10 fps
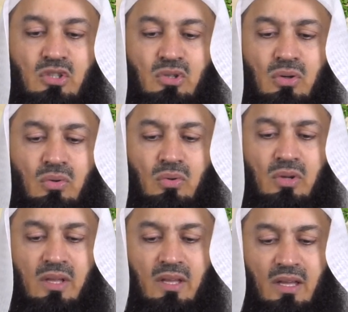You
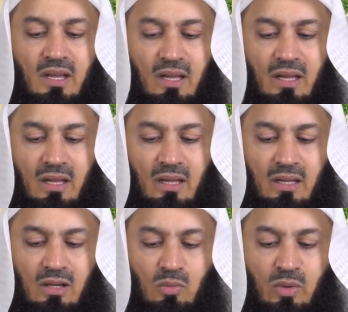know,
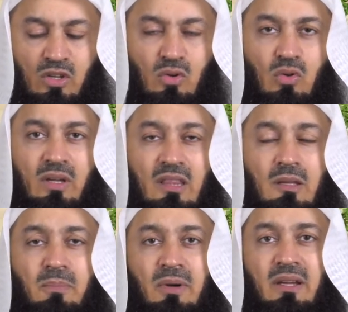uh, when you look at
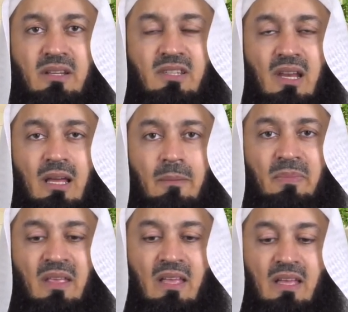the prayer, Salah,
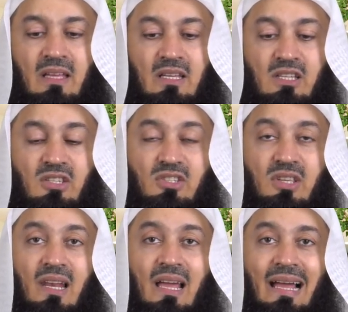
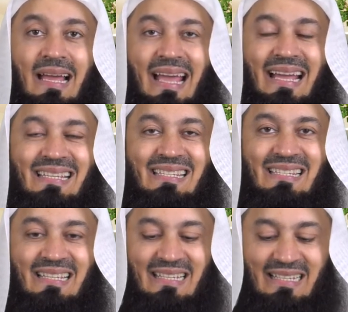Salah
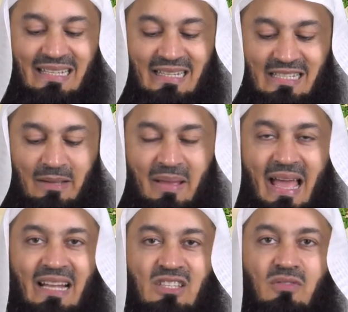has some
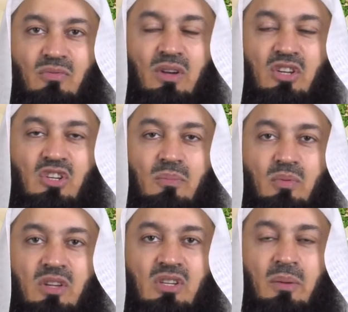acts of worship,
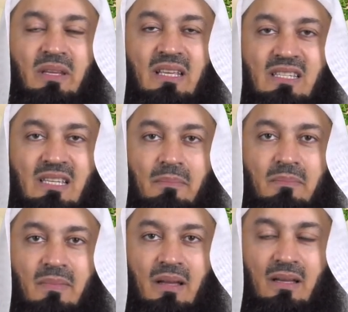which, uh, meaning
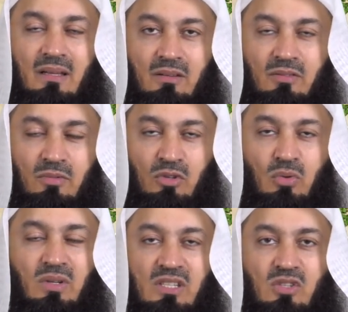some uh,
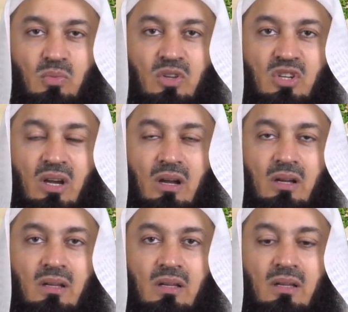units which
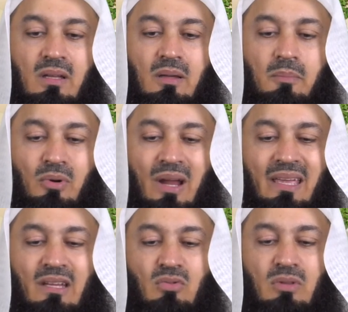are
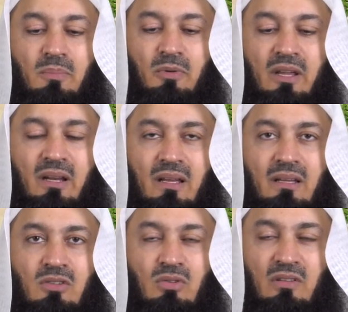prior to the prayer,
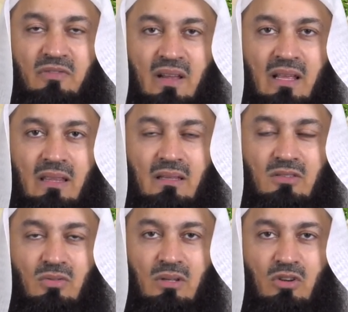uh, to the
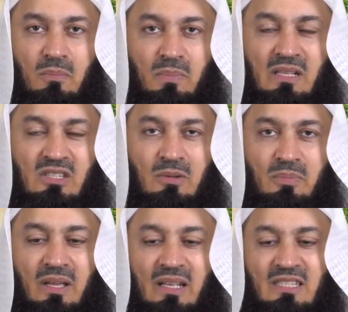farad, to the compulsory
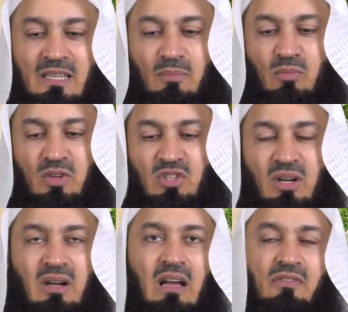prayer, and some which
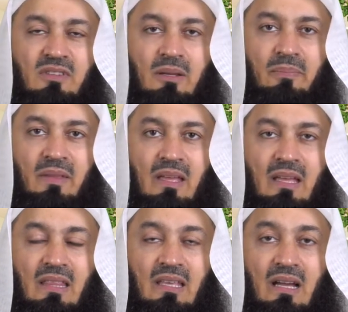are after.
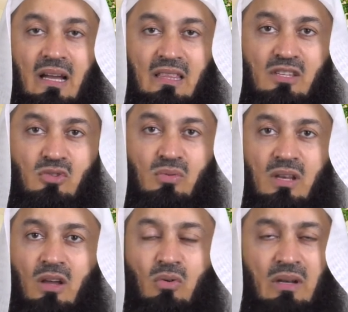They are either
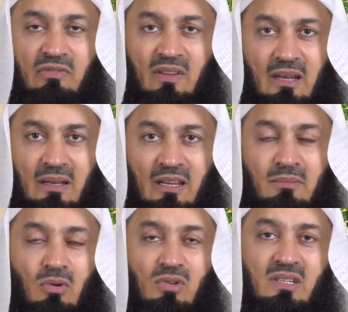sunnah or nafil in
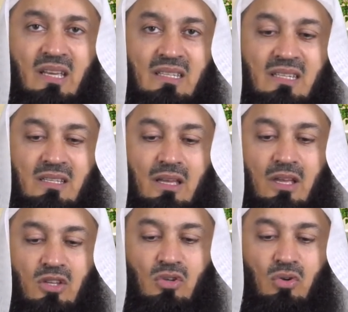most cases.
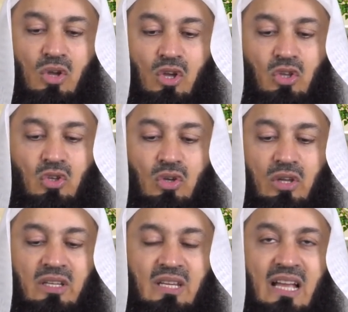So
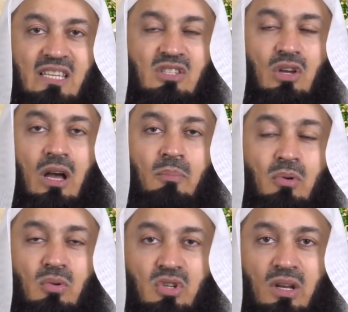it has
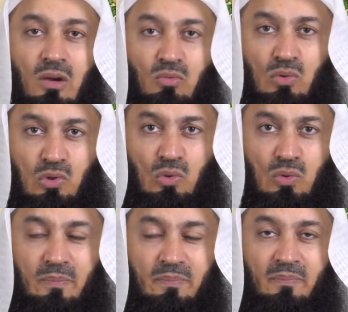ablution, a
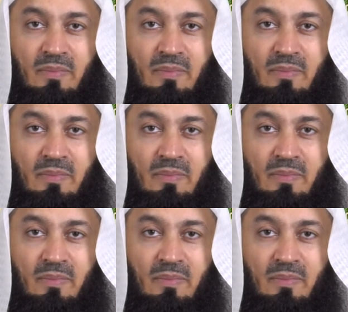wudu.